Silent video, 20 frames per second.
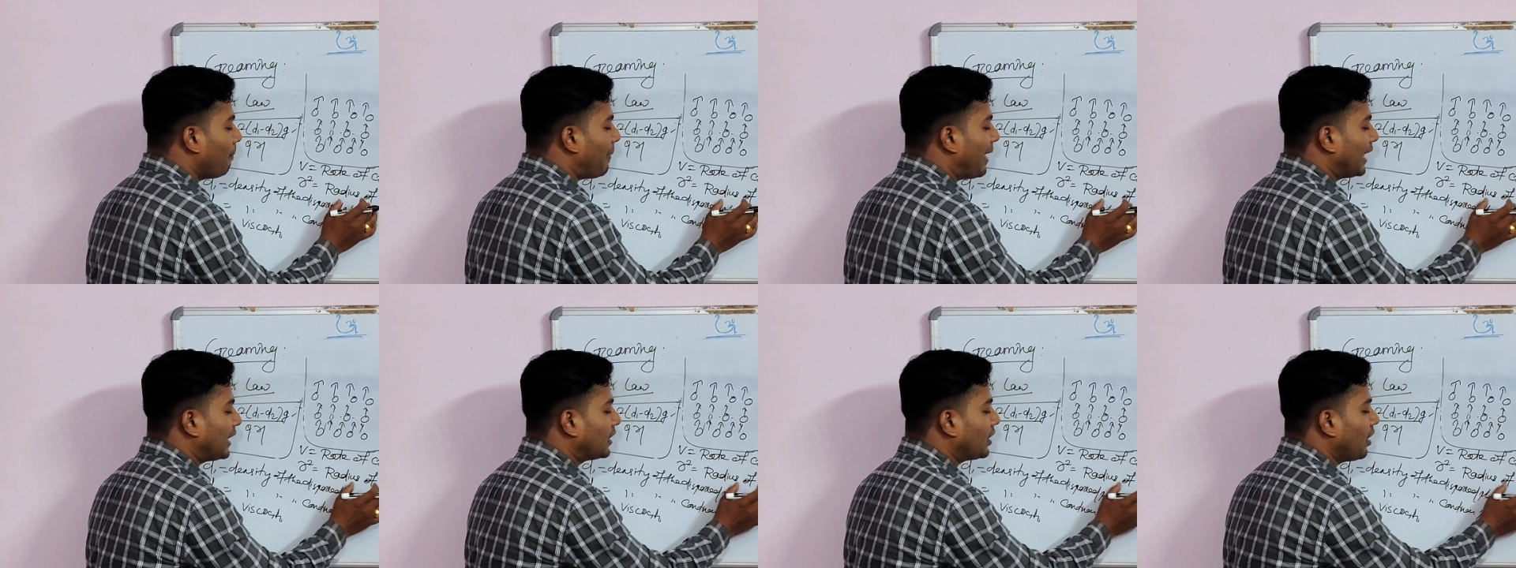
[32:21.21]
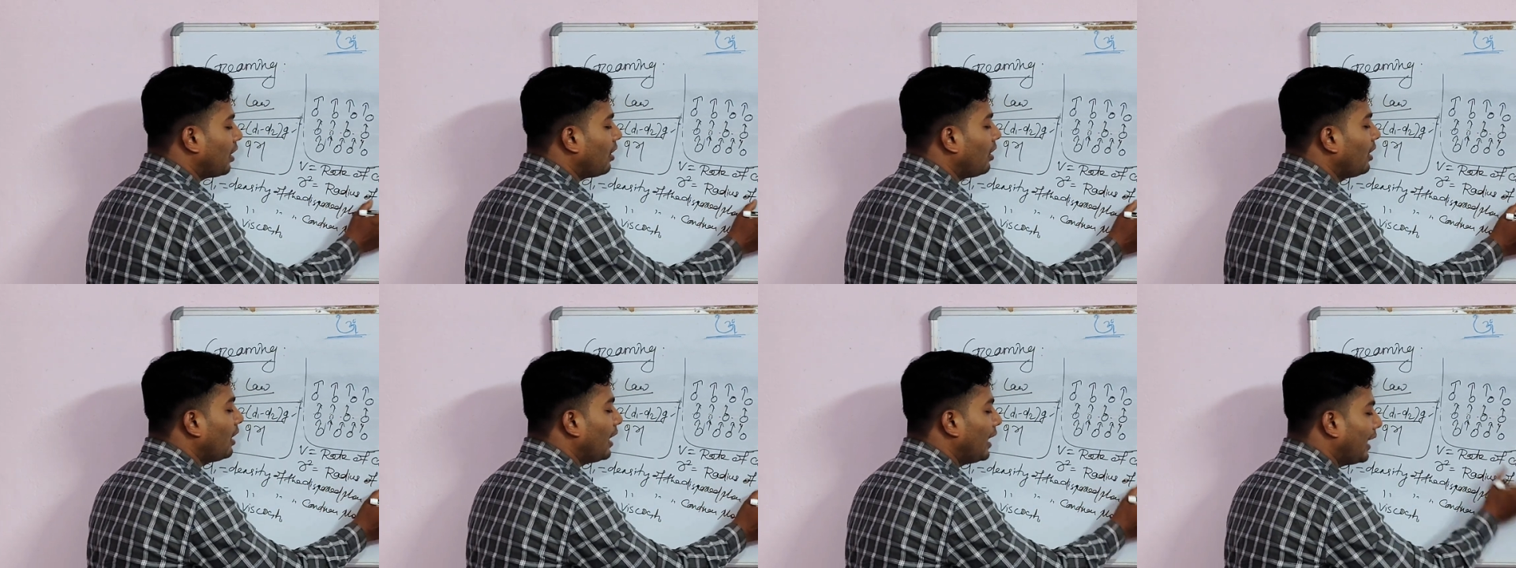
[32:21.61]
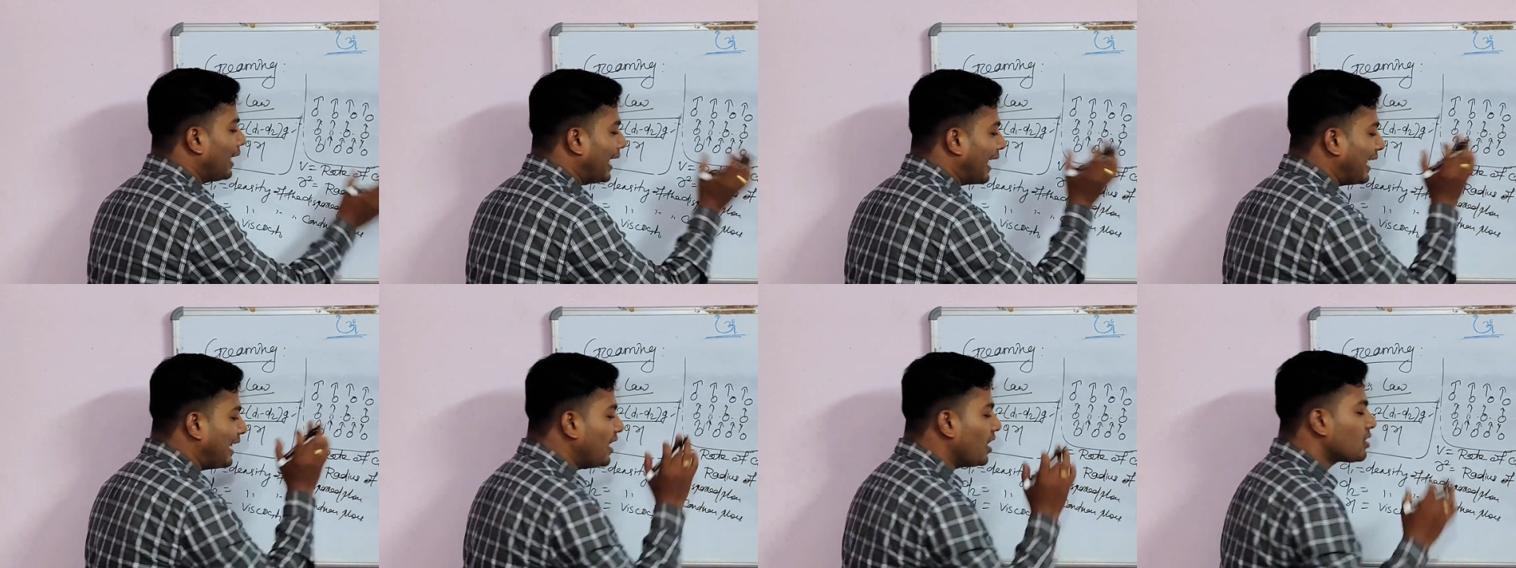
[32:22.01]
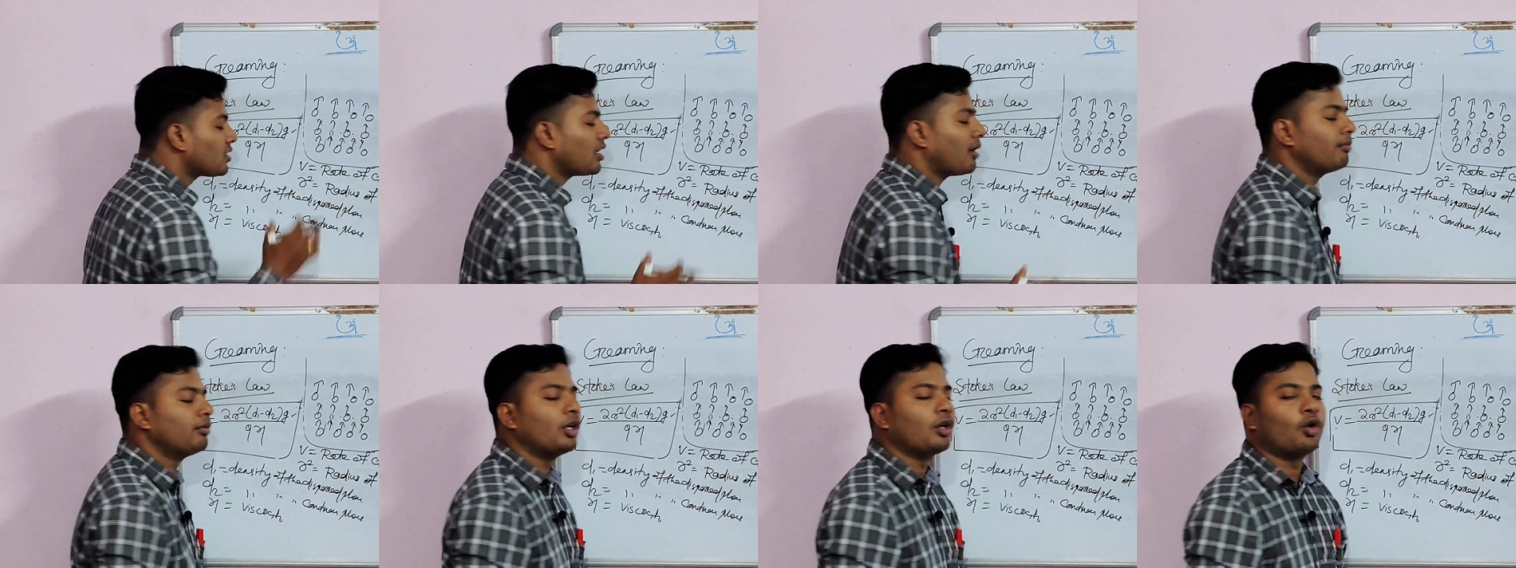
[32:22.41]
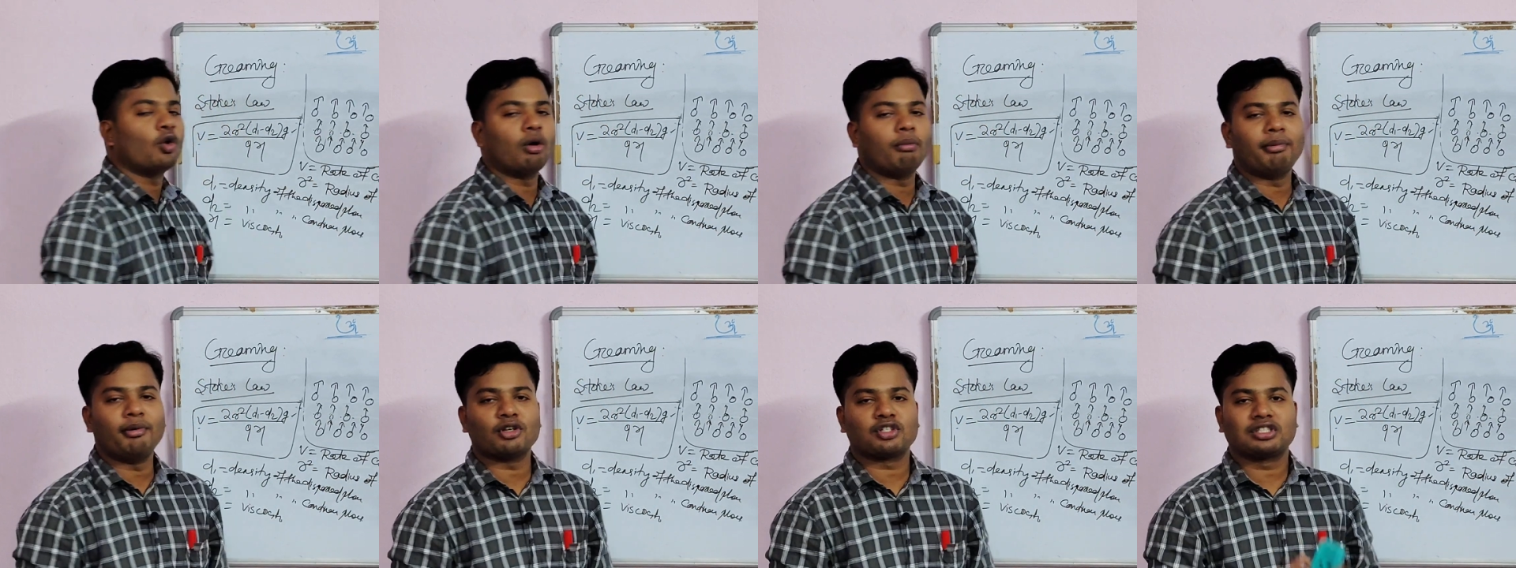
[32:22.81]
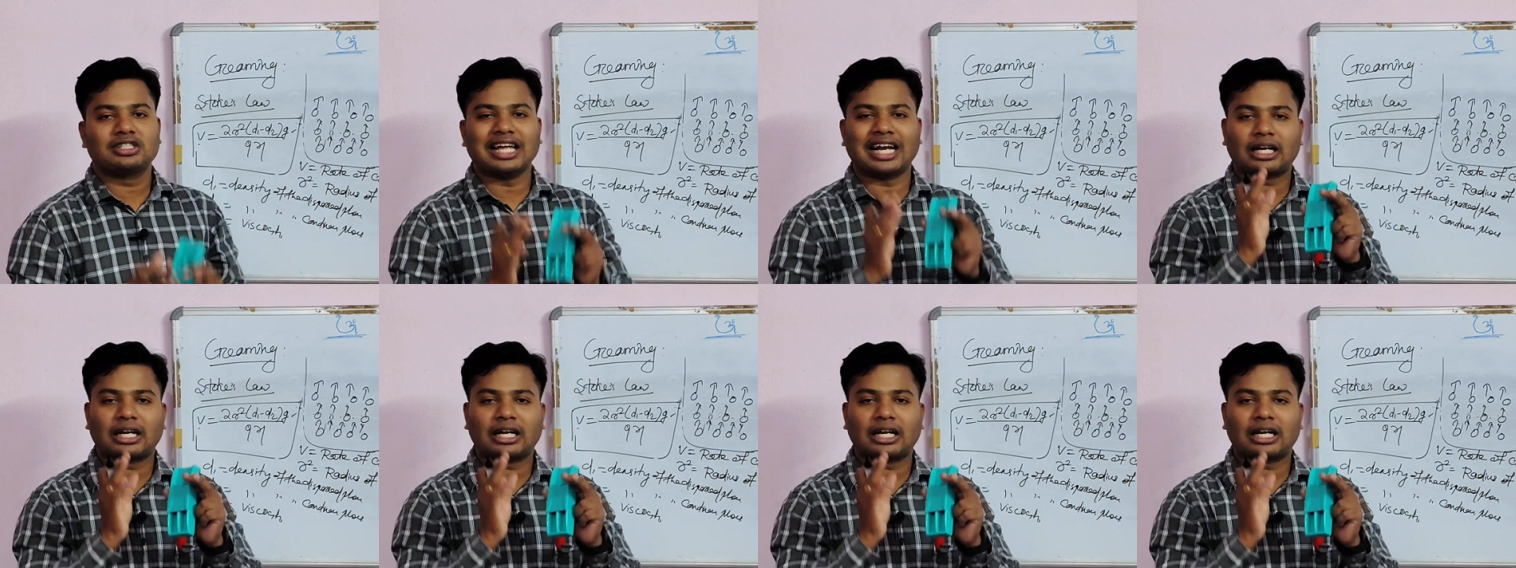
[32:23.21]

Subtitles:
by the radius of the globules,